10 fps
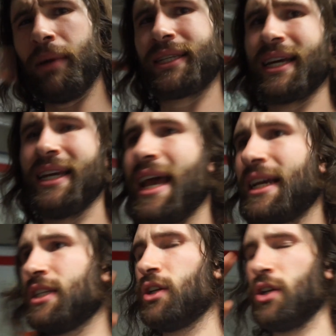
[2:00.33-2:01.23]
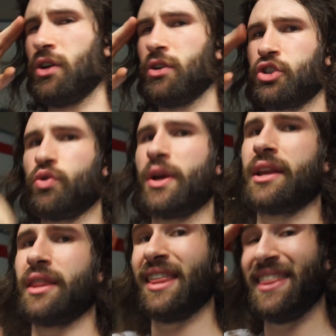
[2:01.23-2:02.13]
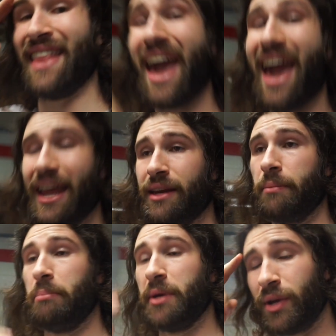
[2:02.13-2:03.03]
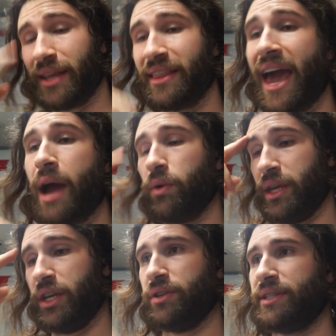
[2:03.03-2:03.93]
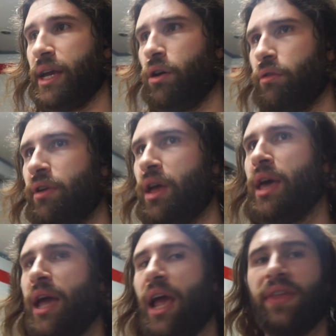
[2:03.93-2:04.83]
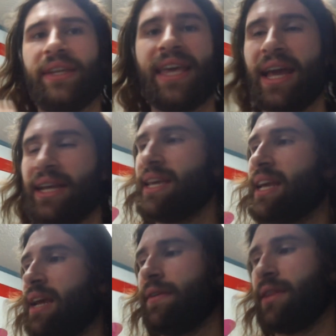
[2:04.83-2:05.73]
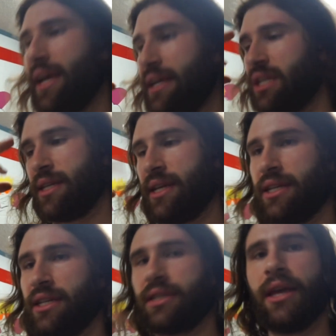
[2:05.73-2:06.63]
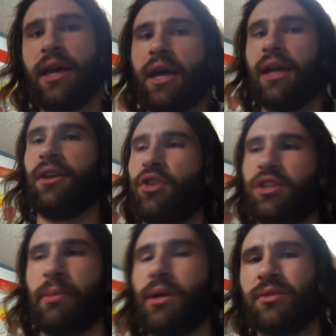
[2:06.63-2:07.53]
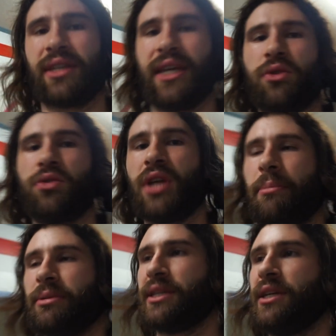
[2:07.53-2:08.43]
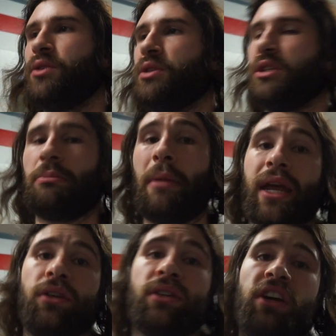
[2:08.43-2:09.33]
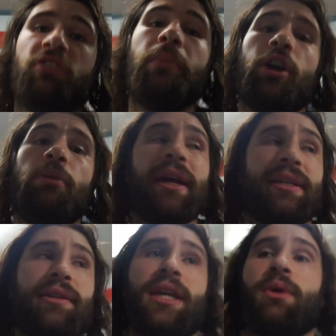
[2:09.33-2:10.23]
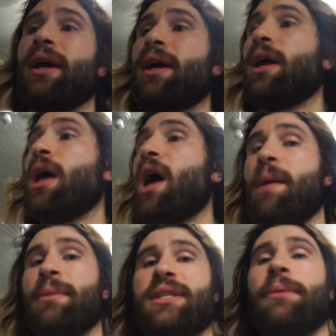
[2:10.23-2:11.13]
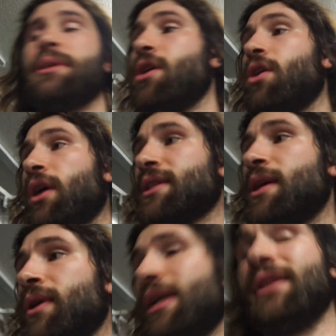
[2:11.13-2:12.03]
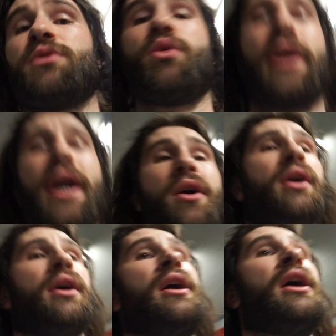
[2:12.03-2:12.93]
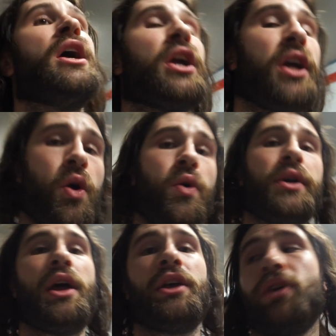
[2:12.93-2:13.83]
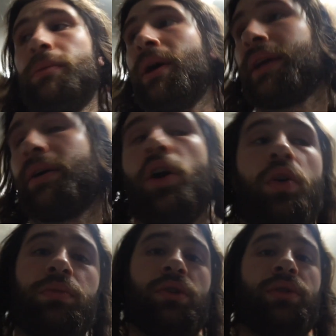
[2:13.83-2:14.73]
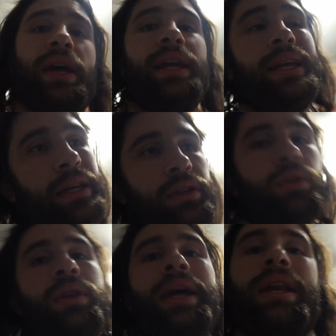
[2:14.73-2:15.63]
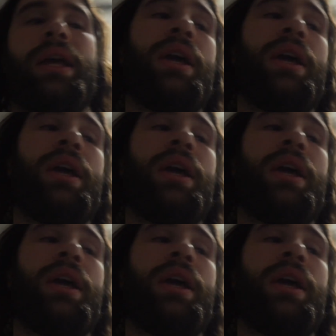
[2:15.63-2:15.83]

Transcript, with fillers: muscle connection. You're strengthening that, building that within yourself, and the technique and everything. It's just it's just you know you're just building skills on top of skills and just making yourself better. Basically. Anyway, I'm gonna stop the talking because I want to get this workout going, so I'm not home too late, eating too late,